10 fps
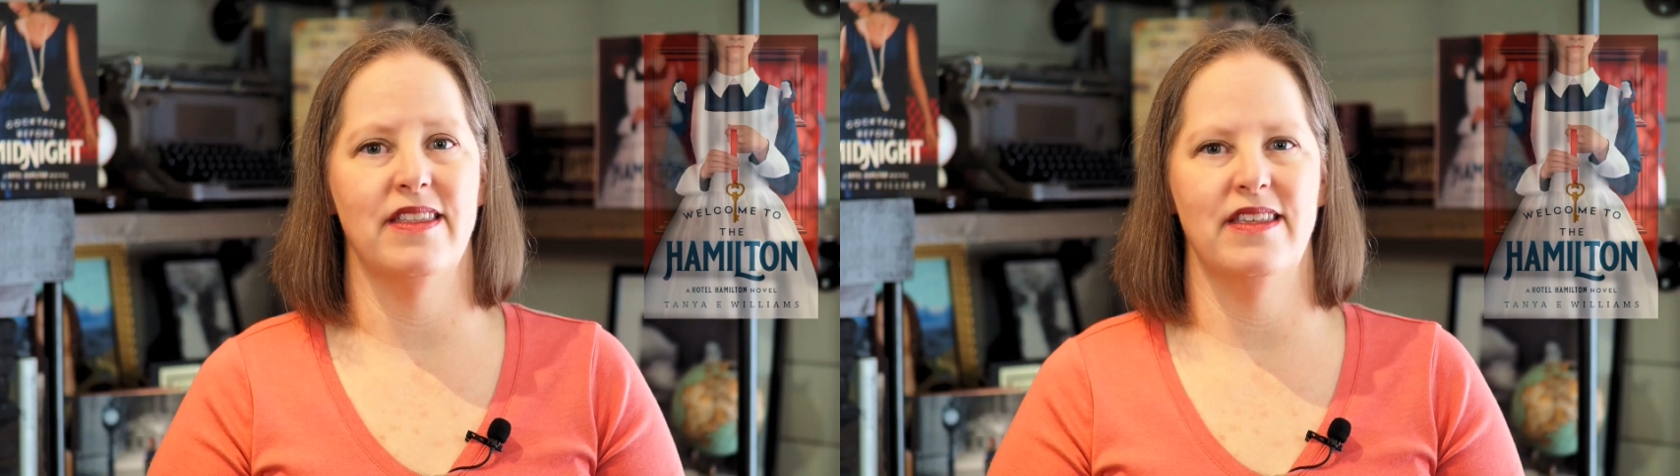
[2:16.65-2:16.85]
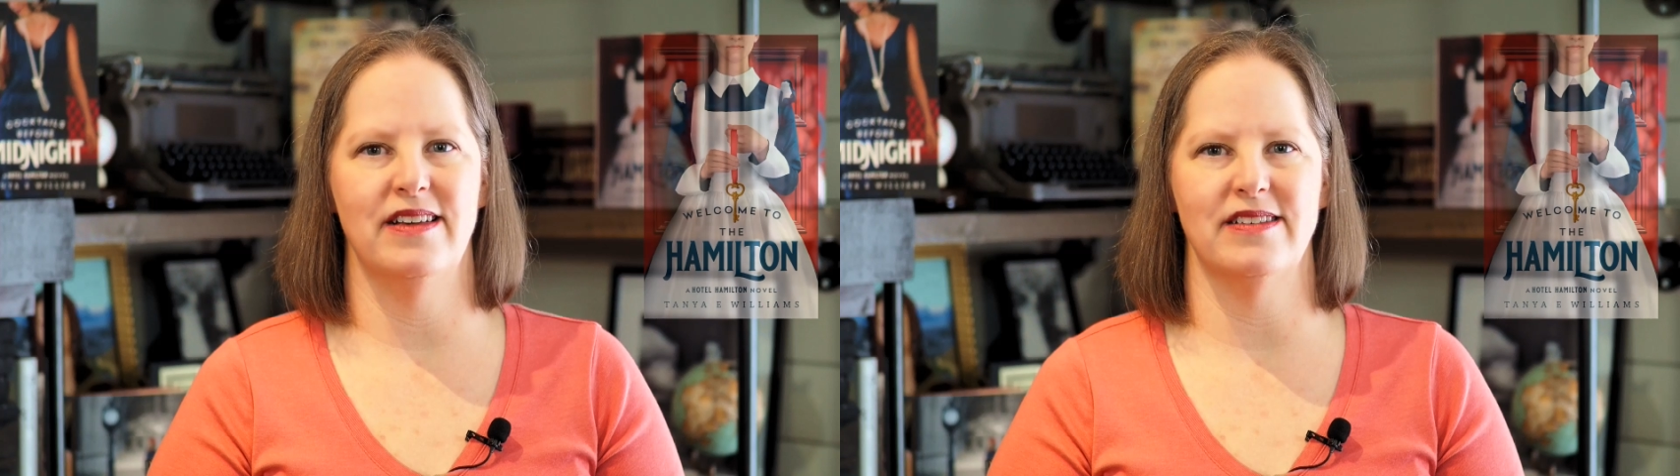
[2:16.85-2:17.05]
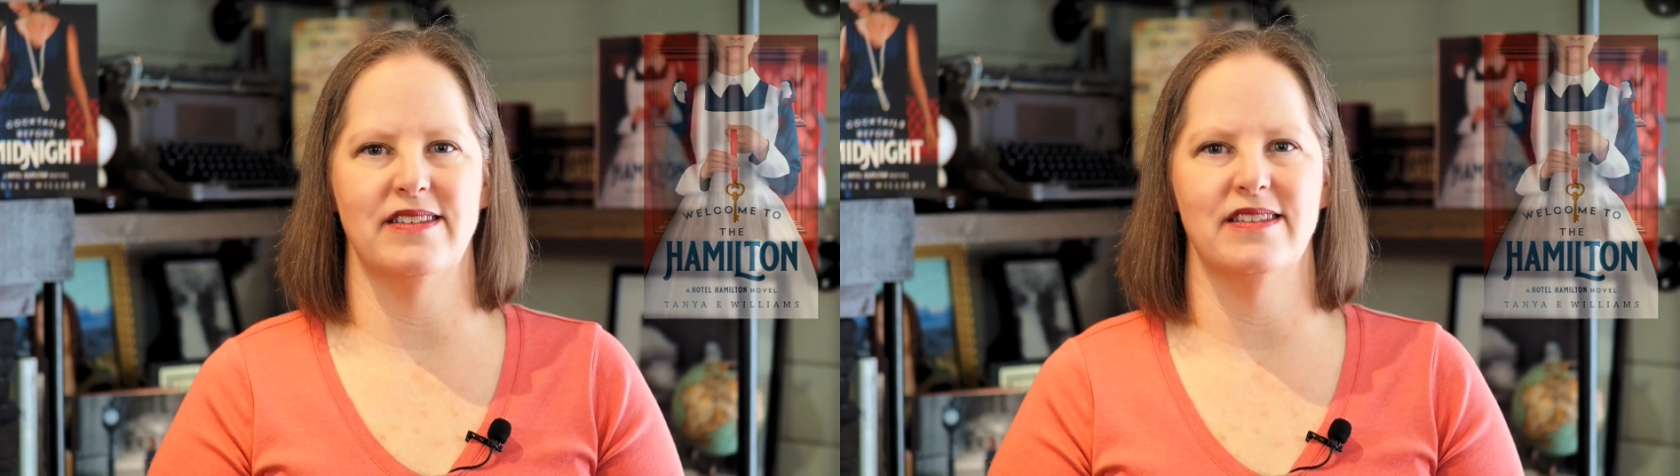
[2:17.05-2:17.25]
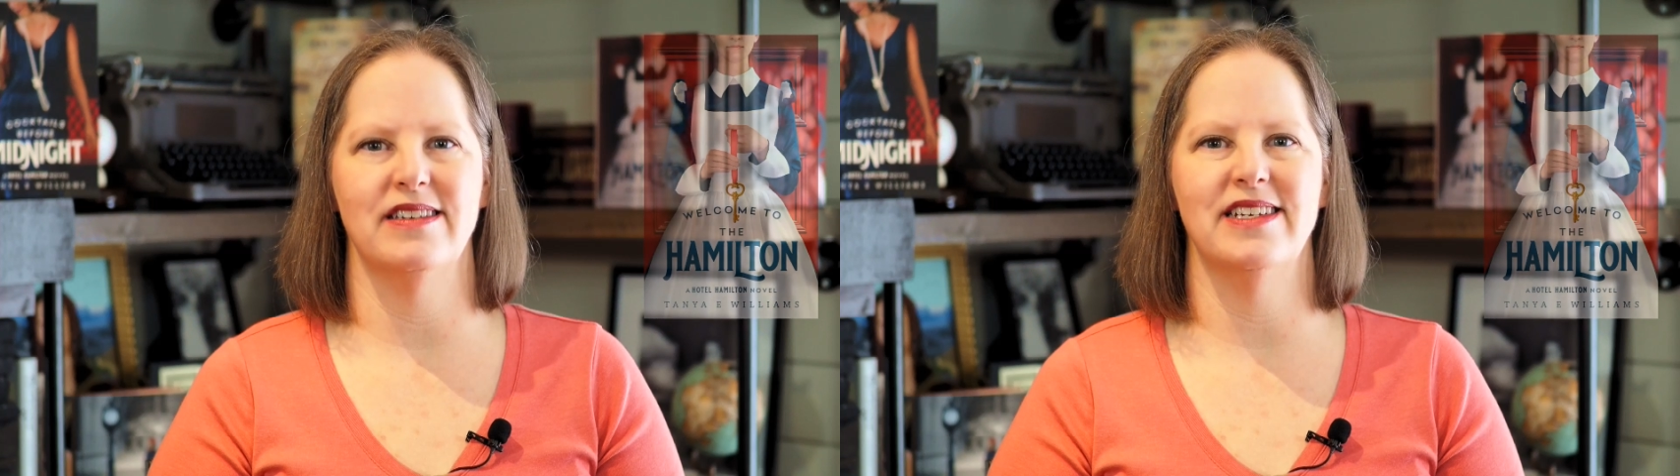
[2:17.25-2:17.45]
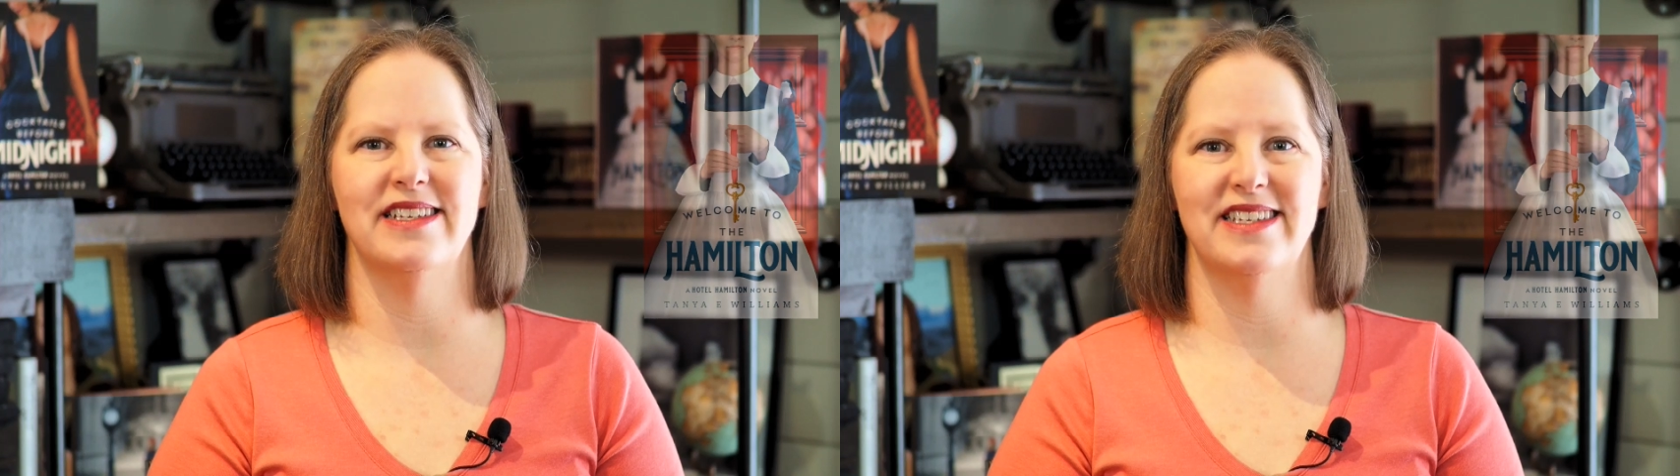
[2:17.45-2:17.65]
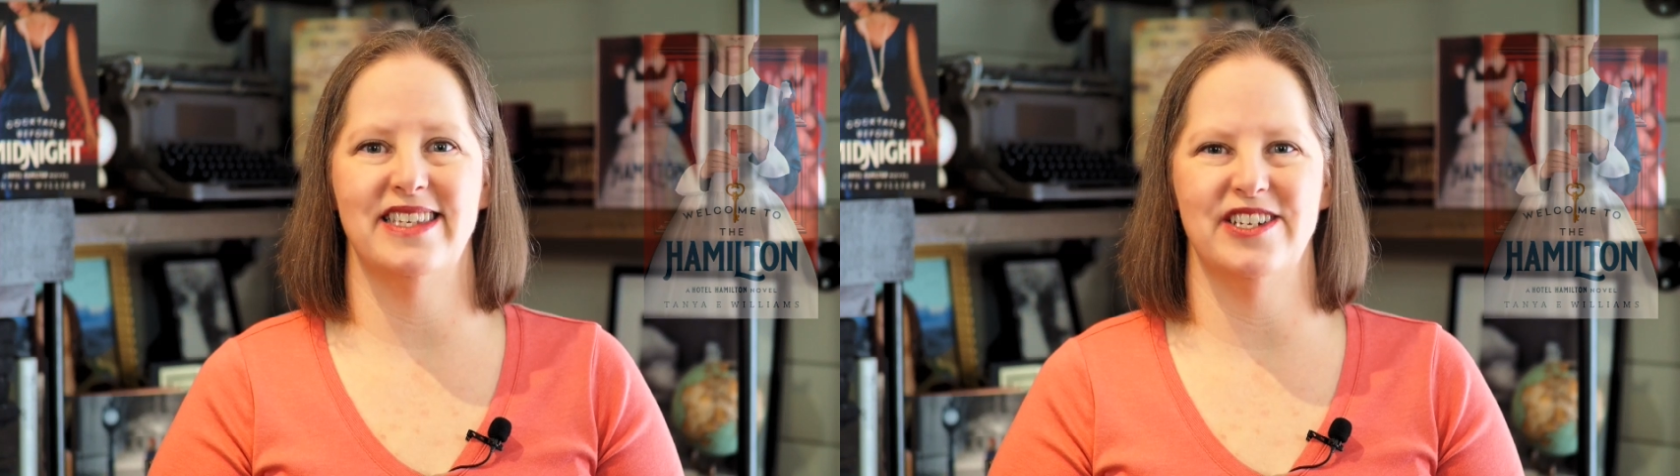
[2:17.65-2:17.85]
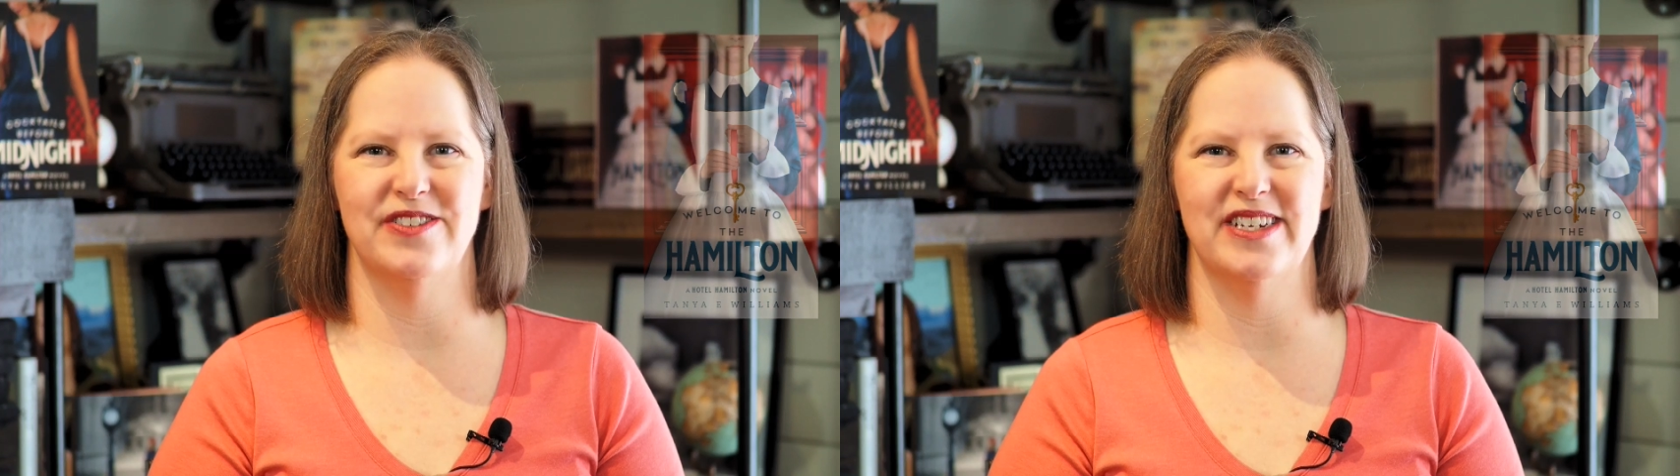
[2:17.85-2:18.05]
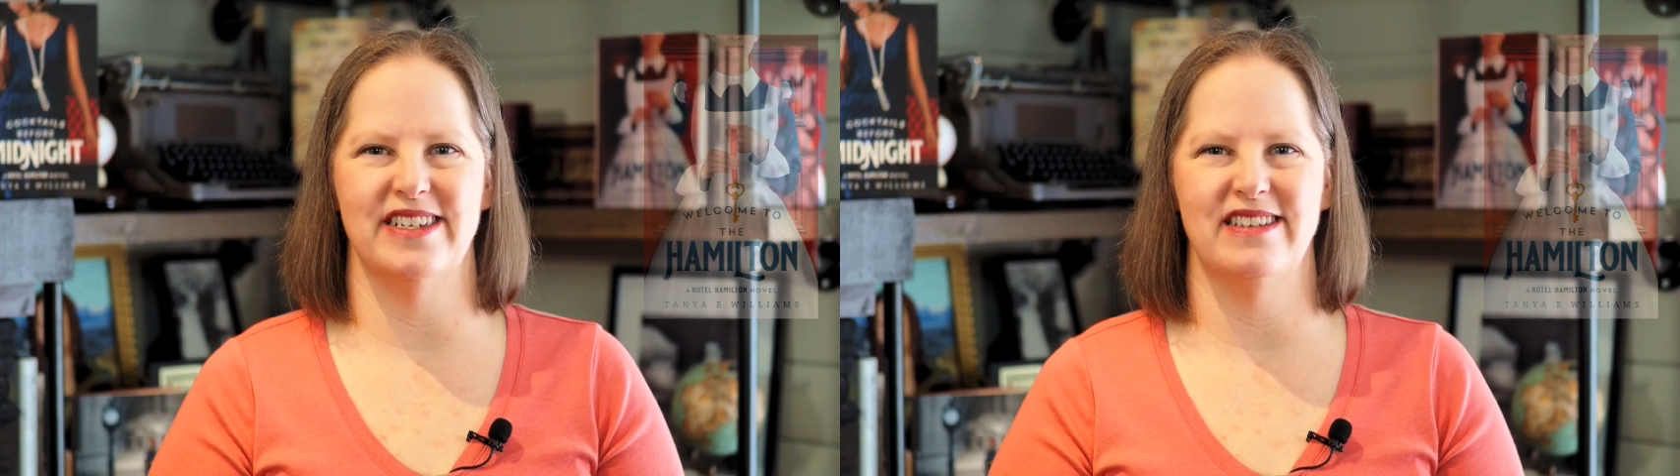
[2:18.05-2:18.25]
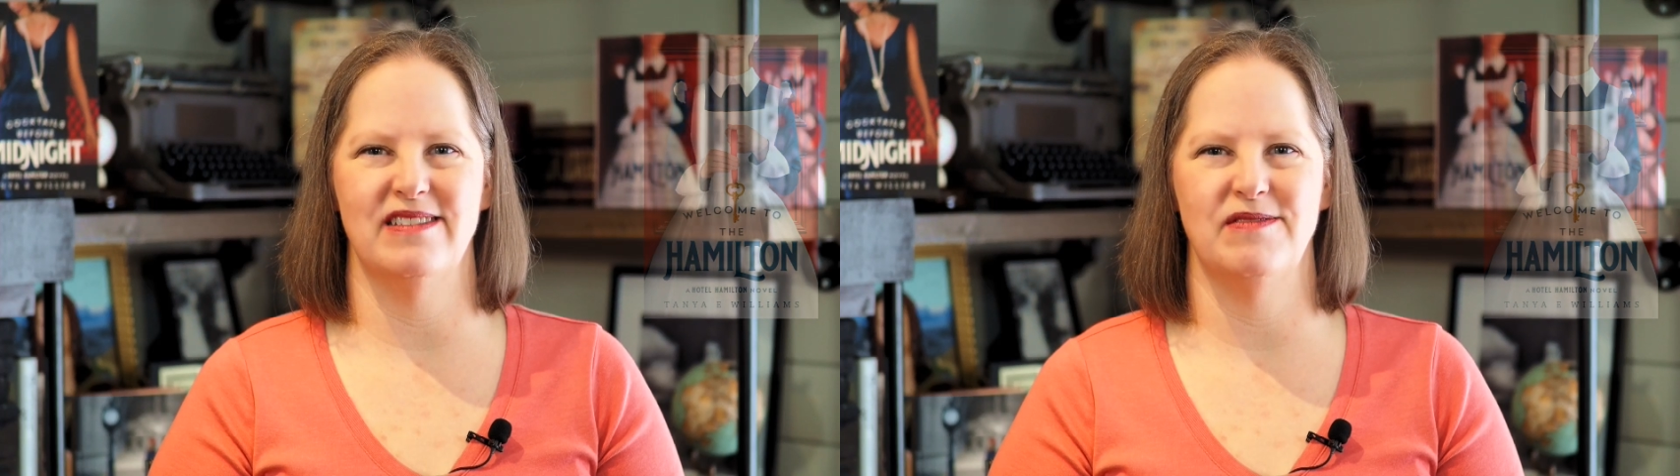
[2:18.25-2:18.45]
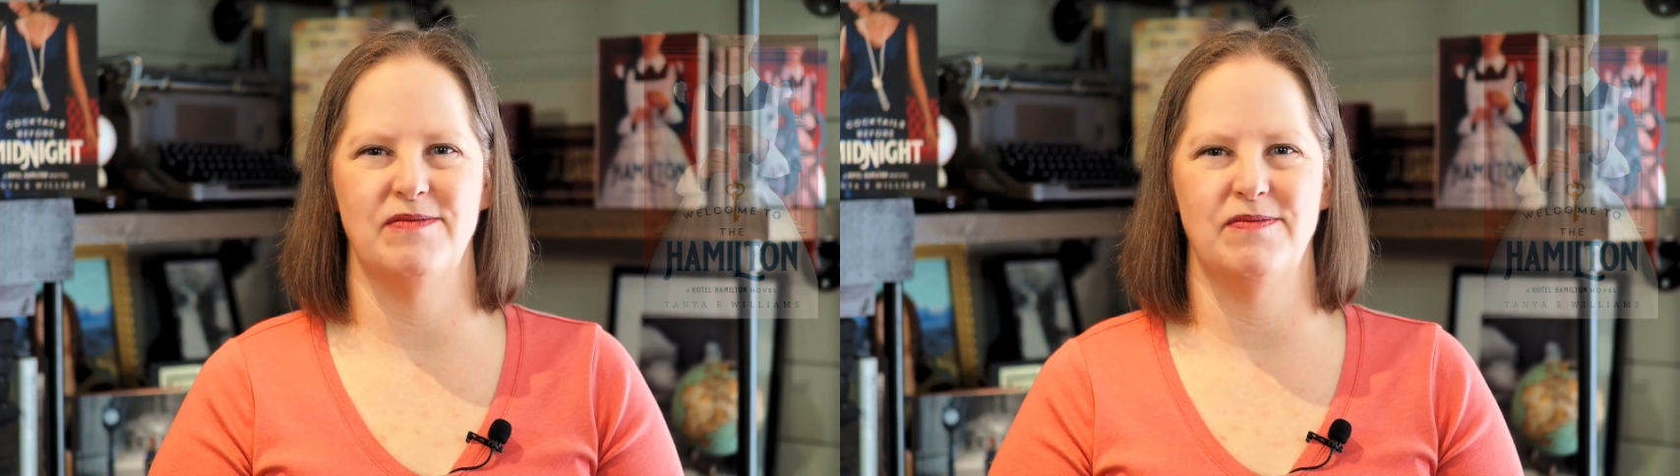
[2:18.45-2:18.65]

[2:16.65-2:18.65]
This is a series."